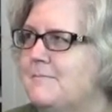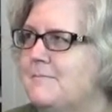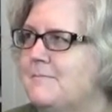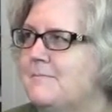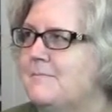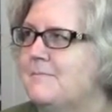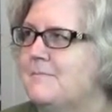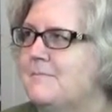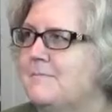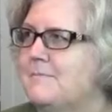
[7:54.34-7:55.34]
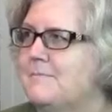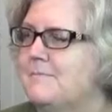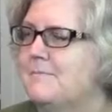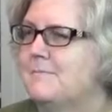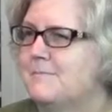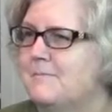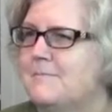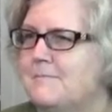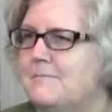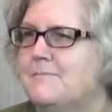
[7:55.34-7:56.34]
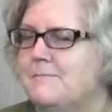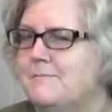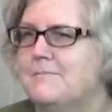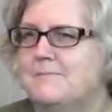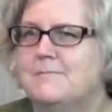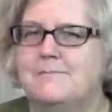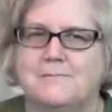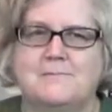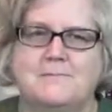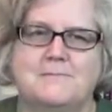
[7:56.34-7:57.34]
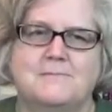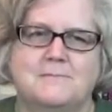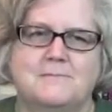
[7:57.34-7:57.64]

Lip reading: The person shown says nothing.